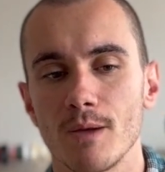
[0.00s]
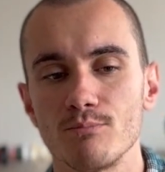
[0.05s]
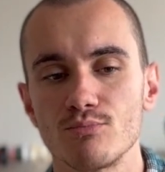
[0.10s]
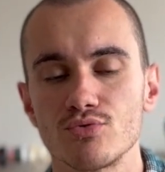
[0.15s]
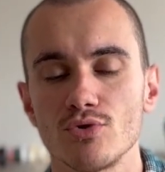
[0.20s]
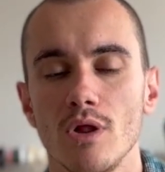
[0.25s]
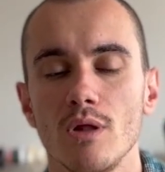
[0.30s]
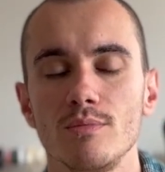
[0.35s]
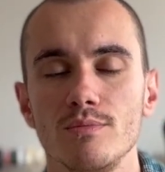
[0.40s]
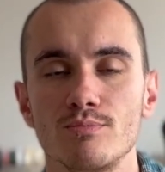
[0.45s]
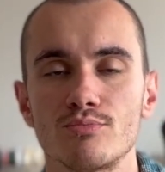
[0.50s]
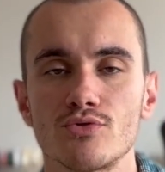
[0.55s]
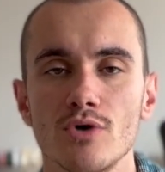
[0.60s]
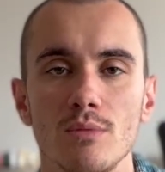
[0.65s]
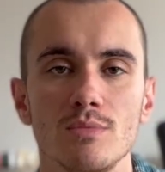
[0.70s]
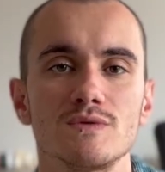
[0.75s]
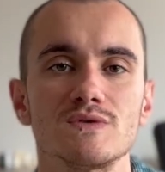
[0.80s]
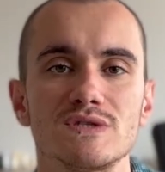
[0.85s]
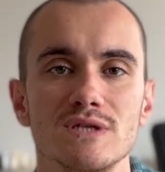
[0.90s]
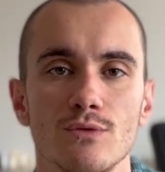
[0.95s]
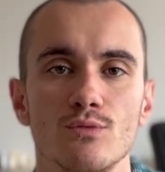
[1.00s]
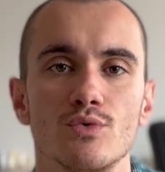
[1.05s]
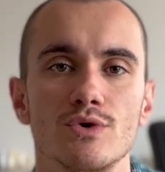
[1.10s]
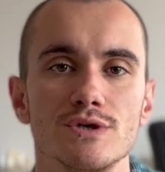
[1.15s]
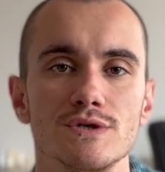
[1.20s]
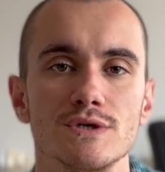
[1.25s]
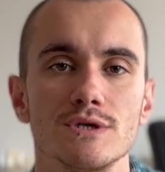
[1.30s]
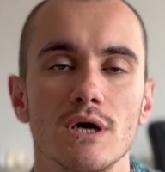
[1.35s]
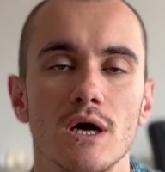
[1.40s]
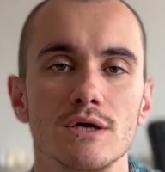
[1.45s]
pro problems that
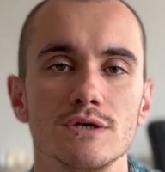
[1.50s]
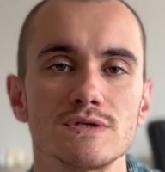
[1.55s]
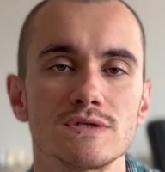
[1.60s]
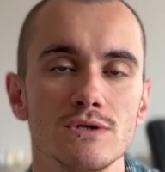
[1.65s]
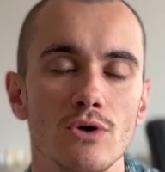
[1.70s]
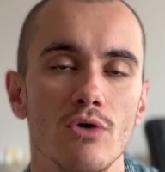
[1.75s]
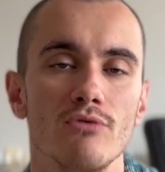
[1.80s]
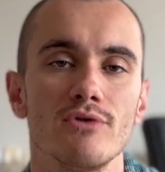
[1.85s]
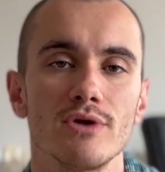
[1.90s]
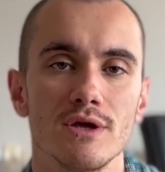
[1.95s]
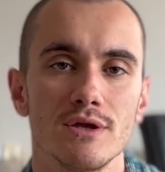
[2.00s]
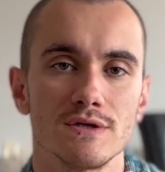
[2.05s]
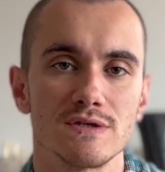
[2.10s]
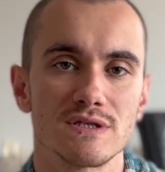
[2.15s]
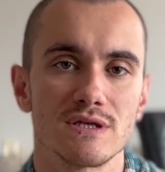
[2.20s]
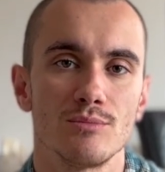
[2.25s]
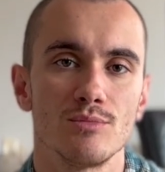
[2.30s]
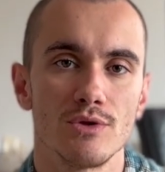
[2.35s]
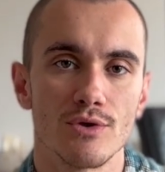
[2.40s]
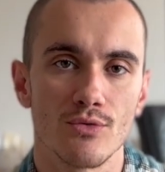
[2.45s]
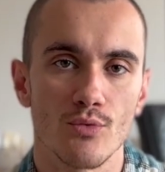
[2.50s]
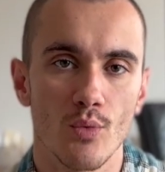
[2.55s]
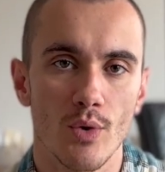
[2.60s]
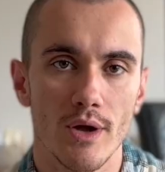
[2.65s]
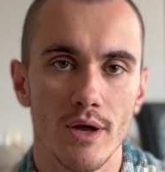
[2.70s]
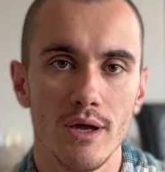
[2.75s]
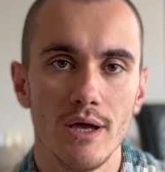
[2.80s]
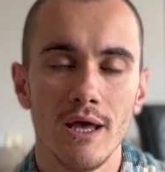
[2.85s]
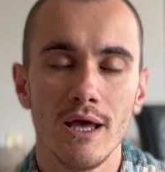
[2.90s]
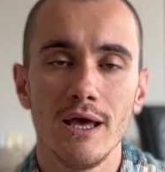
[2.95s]
we're uh, solving in a similar way